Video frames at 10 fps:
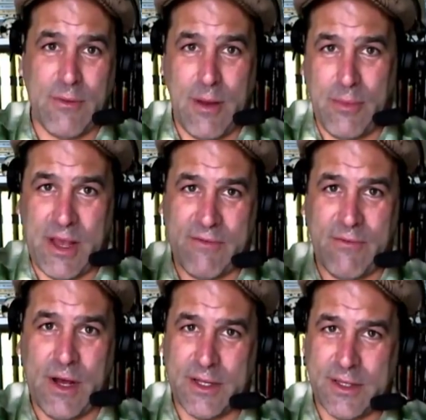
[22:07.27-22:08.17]
around Black
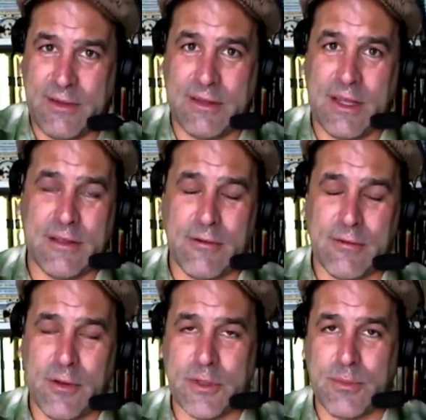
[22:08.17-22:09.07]
Friday, they tend to hit their
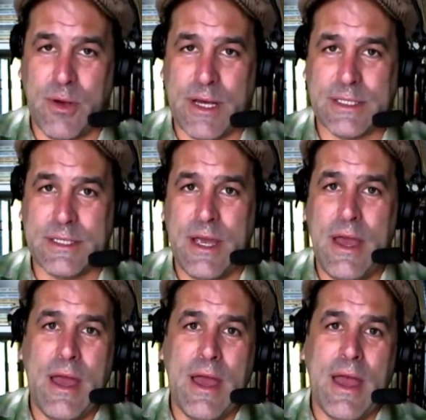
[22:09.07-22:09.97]
lowest price.
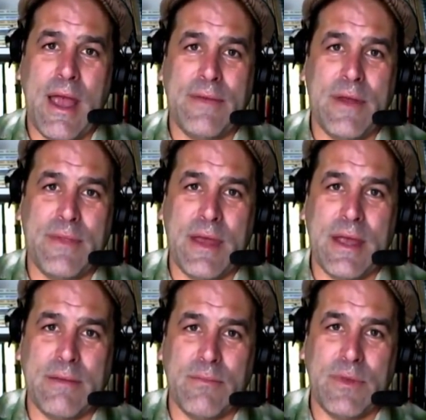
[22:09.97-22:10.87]
And then
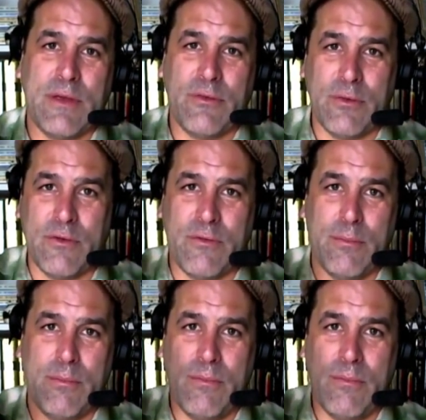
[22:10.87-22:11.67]
they sort of,